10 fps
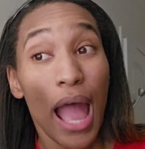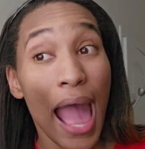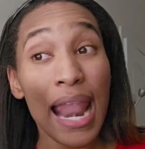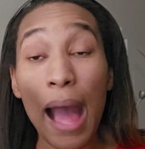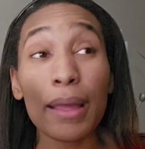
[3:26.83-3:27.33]

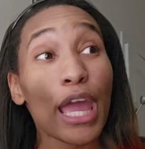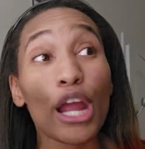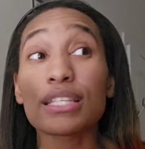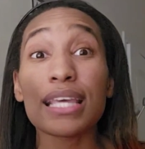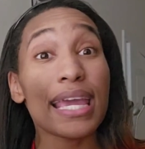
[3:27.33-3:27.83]
And I
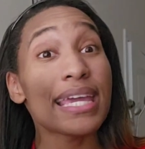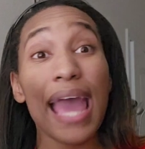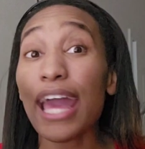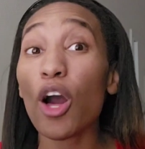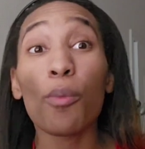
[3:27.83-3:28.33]
guarantee he
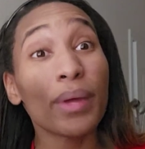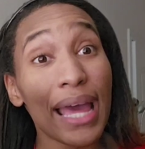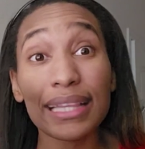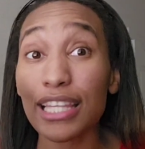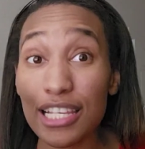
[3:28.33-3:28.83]
ain't gonna be
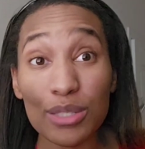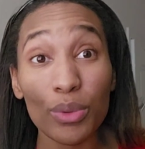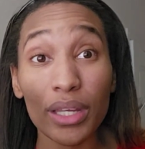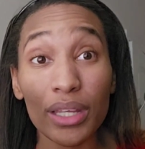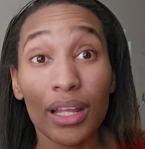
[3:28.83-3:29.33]
at this
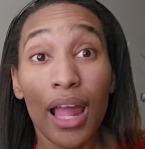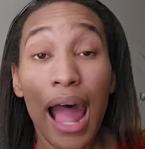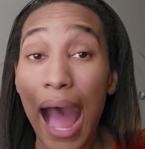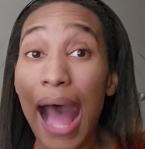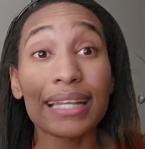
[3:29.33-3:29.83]
one.
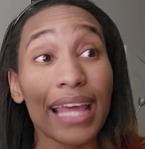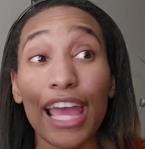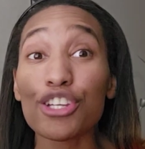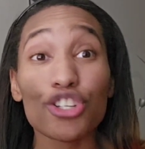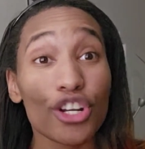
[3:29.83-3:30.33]
I dang
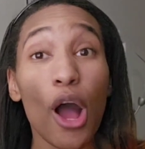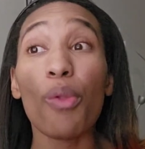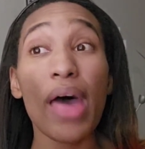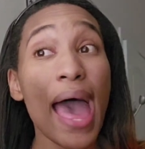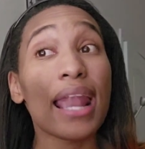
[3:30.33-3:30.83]
sure know
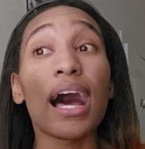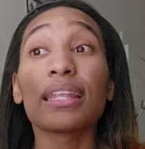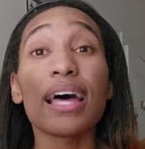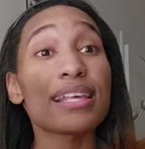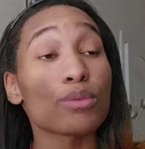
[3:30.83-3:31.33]
that
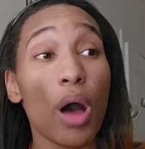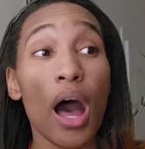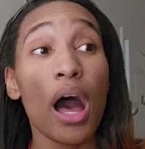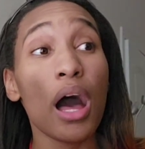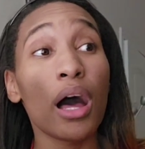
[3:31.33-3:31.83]
unless
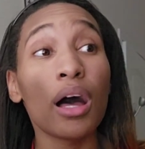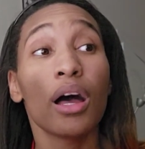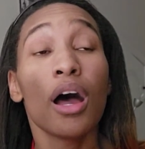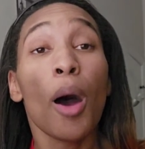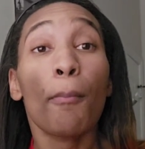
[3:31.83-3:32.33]
uh
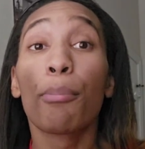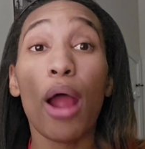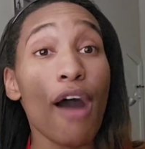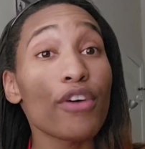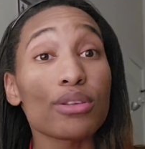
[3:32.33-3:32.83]

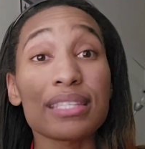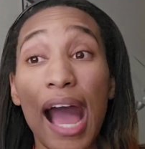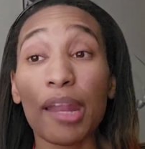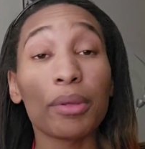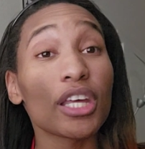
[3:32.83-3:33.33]
Bravo
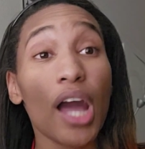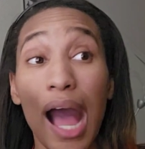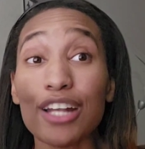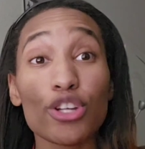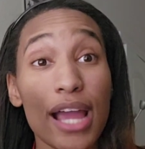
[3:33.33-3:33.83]
signed him in the
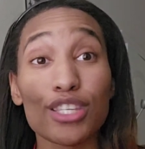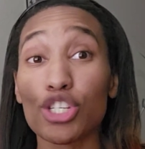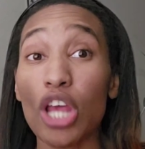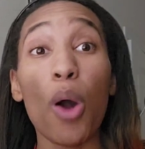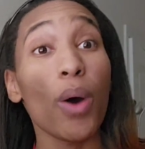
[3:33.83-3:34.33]
contract to
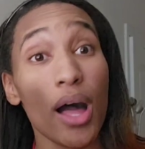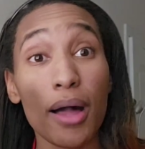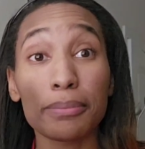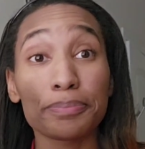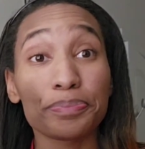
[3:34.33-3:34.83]
show
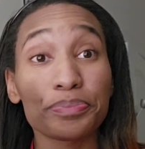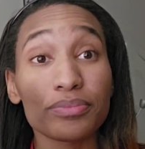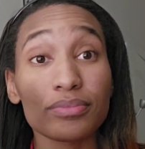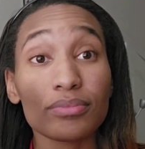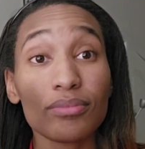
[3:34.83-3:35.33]
up.
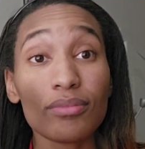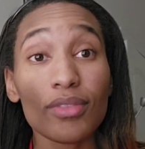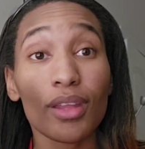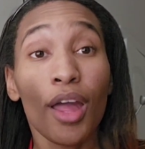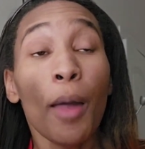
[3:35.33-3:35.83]

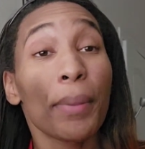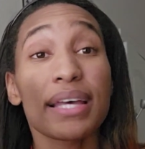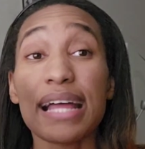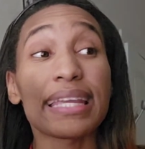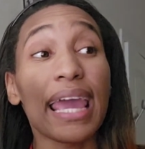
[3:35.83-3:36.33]
Because
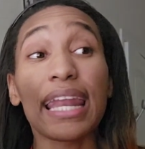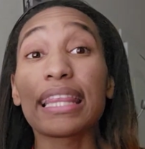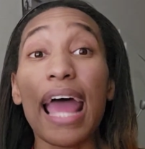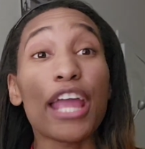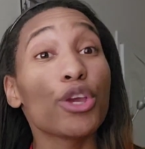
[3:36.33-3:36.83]
at the end of the
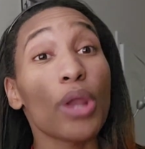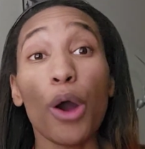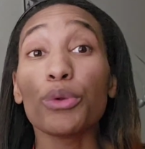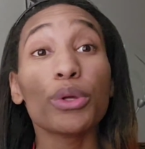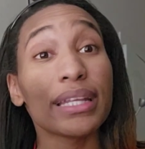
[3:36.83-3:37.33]
day, you
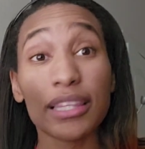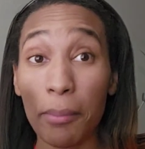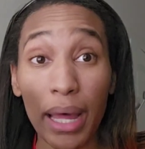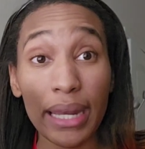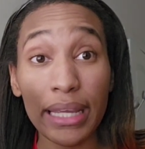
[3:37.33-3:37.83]
know you need the
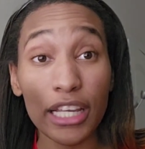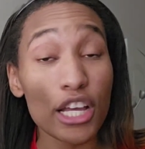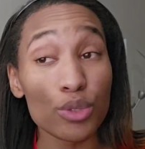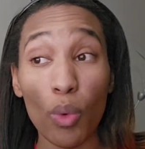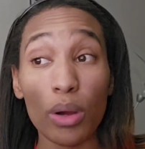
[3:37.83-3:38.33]
money.
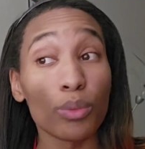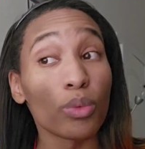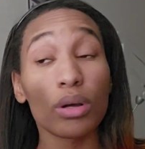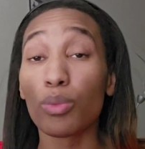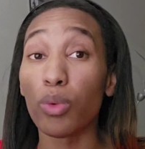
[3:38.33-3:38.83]
Because
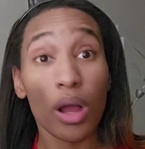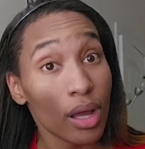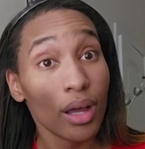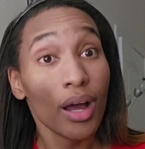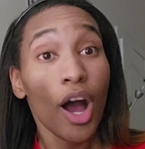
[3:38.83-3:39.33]

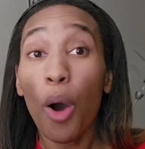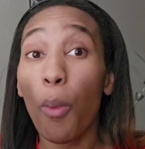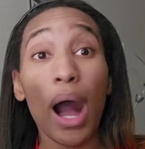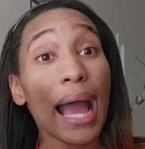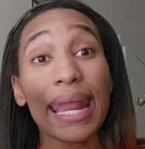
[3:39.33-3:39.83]

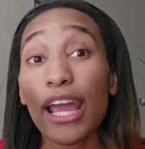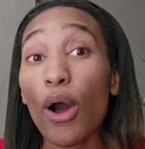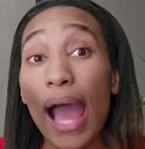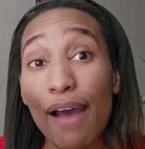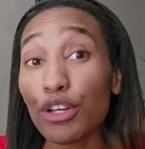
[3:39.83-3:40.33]
Juan ain't
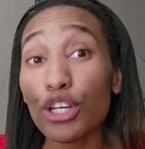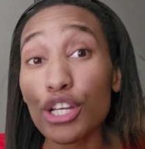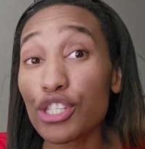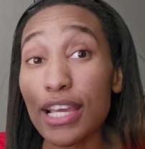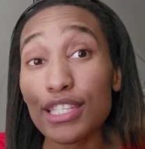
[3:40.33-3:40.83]
gonna have a
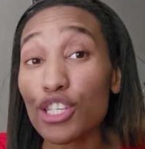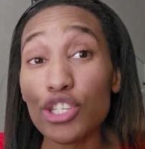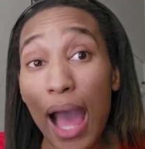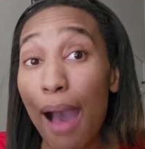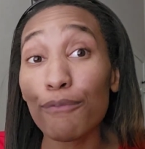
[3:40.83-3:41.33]
good, decent
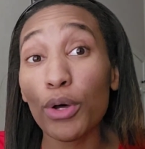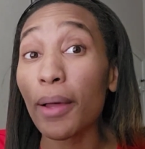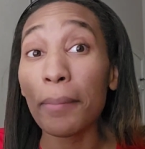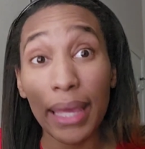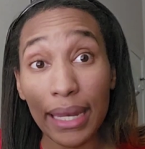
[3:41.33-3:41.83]
job for a
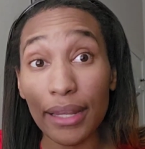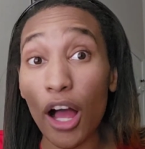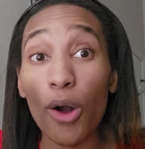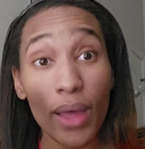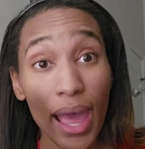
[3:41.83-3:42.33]
minute,
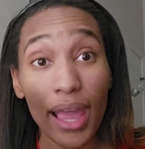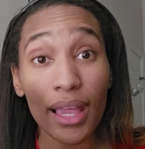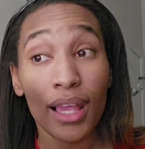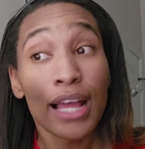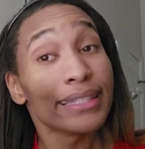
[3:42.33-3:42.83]
okay?
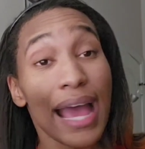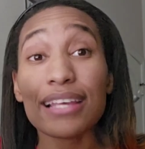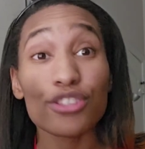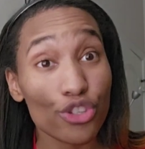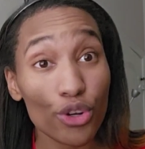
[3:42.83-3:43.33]

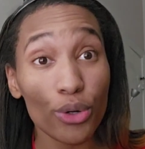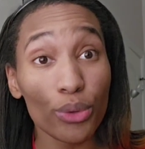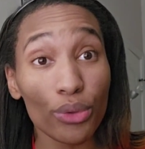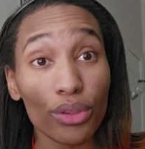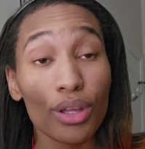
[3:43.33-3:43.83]
That's the
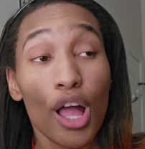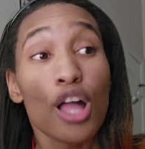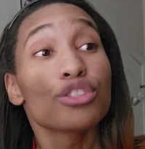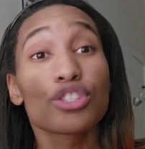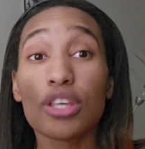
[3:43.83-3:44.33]
truth.
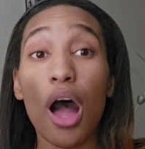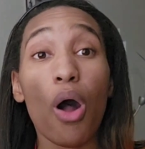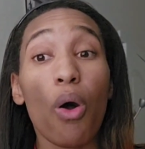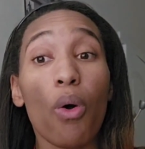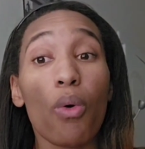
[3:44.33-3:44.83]

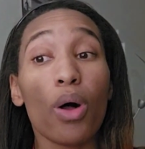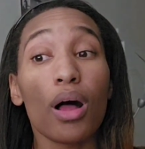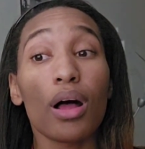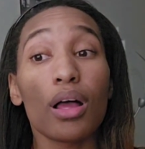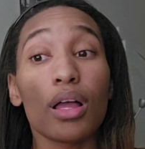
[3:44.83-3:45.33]
So
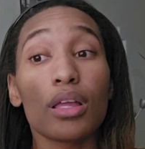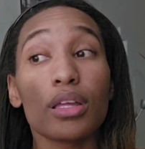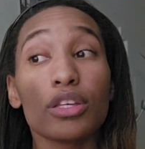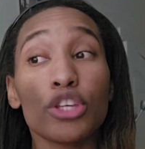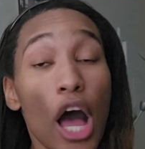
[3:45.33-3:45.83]

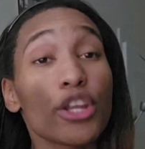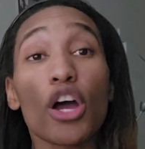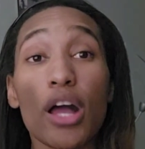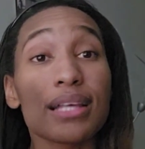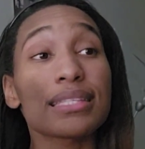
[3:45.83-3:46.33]
y'all know
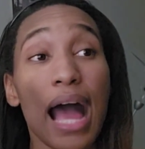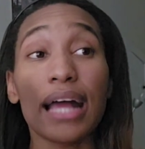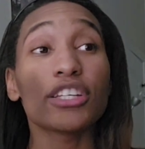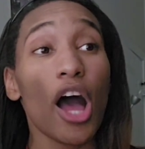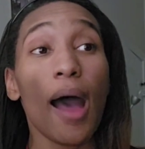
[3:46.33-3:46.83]
y'all
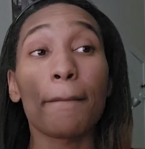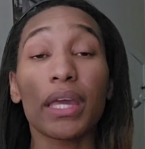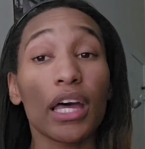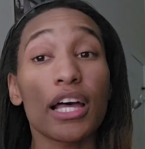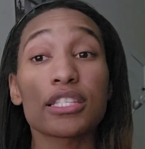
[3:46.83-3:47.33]
signed on
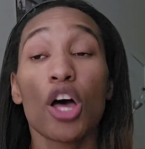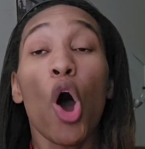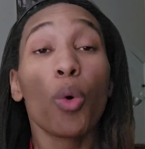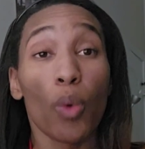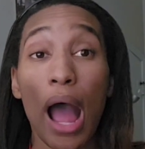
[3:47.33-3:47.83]
because
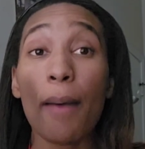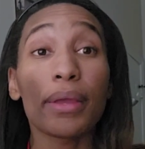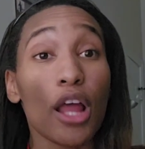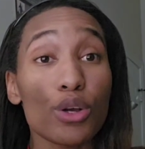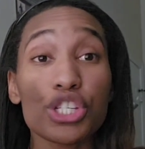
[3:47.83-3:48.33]
Robyn
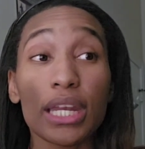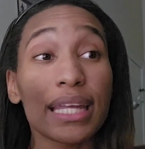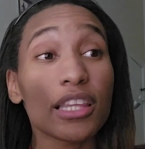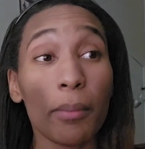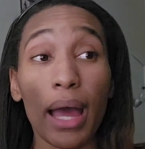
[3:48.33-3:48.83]
Ocean
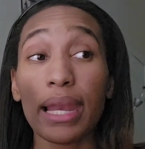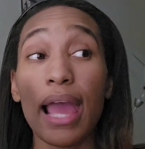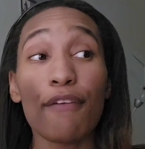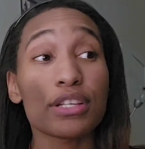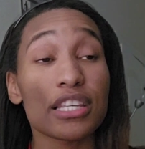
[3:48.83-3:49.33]
eat the money
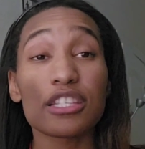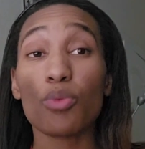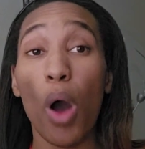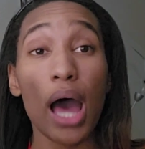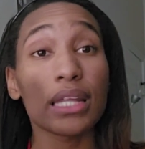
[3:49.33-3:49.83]
ever since
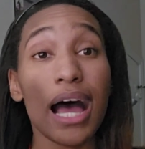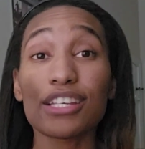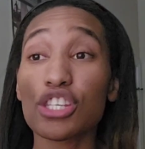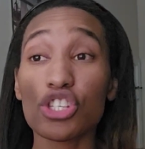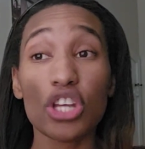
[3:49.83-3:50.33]
Juan
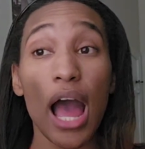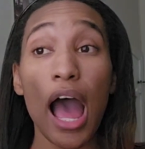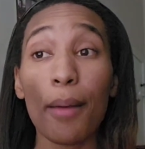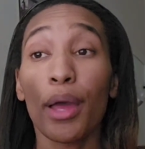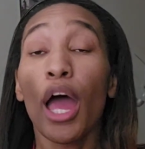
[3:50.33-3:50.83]
lost his job.